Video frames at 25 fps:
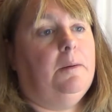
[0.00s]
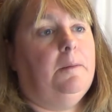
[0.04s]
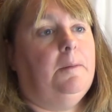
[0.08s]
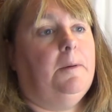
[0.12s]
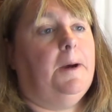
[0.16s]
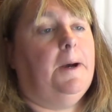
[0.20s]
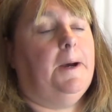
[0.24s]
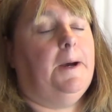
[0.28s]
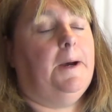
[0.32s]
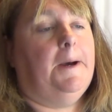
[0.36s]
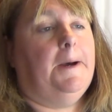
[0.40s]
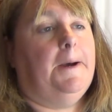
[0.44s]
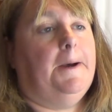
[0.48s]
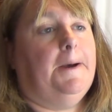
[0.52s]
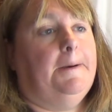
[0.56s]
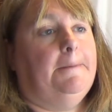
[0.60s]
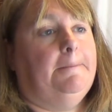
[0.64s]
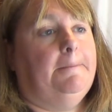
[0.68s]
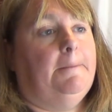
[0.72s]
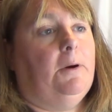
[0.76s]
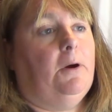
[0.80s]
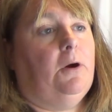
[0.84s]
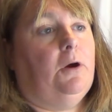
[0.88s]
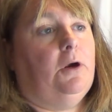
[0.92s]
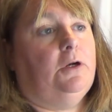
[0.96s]

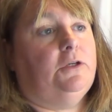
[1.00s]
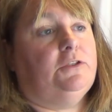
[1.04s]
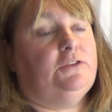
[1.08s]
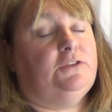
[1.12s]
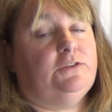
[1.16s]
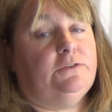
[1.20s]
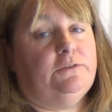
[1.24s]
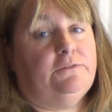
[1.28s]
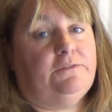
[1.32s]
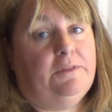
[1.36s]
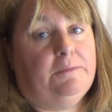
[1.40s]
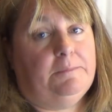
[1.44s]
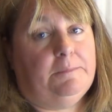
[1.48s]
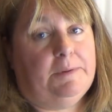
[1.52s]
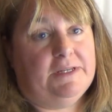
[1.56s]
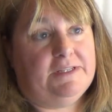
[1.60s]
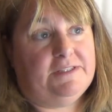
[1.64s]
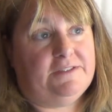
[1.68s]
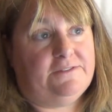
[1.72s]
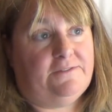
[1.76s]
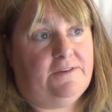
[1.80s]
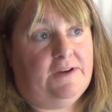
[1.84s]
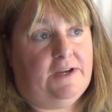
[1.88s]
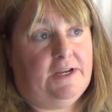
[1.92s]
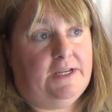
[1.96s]
are two of the
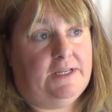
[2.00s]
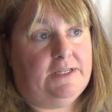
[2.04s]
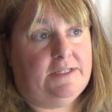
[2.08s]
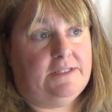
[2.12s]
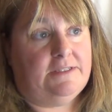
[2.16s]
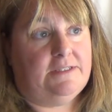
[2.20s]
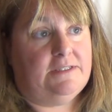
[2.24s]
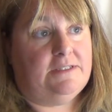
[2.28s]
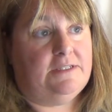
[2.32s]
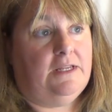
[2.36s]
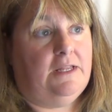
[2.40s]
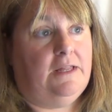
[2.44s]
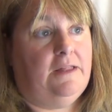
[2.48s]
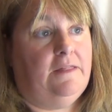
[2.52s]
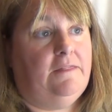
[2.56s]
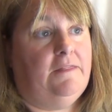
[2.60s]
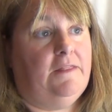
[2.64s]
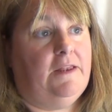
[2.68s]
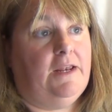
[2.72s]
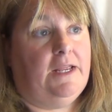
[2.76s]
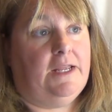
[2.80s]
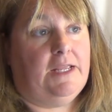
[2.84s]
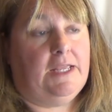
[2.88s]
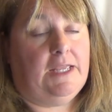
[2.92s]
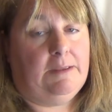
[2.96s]
best finds
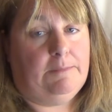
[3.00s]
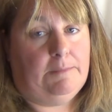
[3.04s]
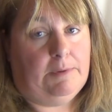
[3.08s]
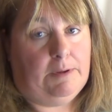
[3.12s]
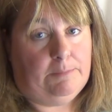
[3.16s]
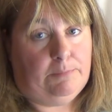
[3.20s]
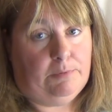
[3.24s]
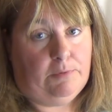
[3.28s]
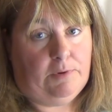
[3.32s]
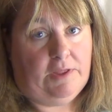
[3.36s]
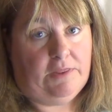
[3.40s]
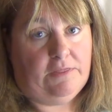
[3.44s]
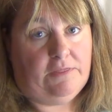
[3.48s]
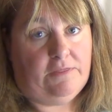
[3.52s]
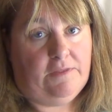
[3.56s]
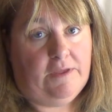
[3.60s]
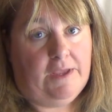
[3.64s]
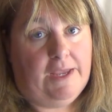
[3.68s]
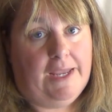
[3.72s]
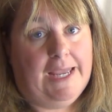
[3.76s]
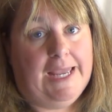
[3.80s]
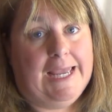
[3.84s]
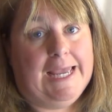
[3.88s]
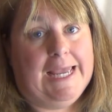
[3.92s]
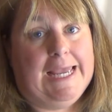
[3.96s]
that I came up with.
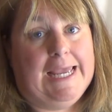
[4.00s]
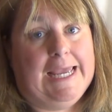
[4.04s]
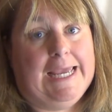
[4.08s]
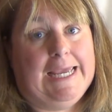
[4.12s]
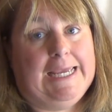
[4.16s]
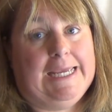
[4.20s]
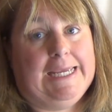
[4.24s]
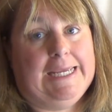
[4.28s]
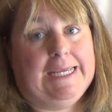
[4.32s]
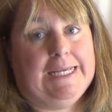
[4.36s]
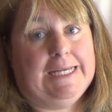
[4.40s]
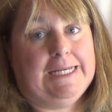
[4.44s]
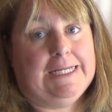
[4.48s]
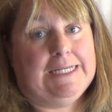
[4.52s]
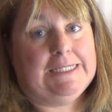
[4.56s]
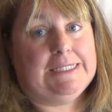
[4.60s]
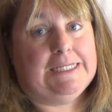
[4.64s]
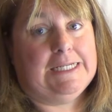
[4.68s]
And